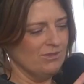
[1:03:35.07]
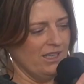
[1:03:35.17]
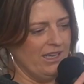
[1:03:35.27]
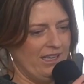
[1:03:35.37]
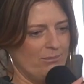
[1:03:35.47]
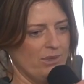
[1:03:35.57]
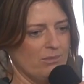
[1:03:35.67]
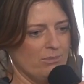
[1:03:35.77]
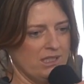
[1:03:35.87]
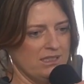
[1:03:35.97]
Aye.
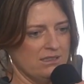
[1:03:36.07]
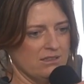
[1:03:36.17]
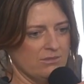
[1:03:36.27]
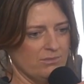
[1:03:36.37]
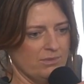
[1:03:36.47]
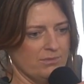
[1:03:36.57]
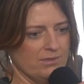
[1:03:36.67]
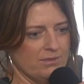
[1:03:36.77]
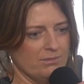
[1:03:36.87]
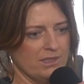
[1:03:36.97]
But please
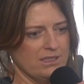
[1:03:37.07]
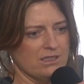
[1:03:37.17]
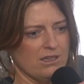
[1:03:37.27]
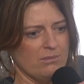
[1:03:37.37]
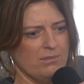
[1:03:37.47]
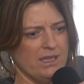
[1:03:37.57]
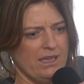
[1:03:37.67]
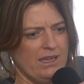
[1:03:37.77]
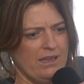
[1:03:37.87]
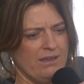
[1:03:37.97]
come
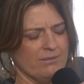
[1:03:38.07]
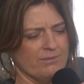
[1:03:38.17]
I'm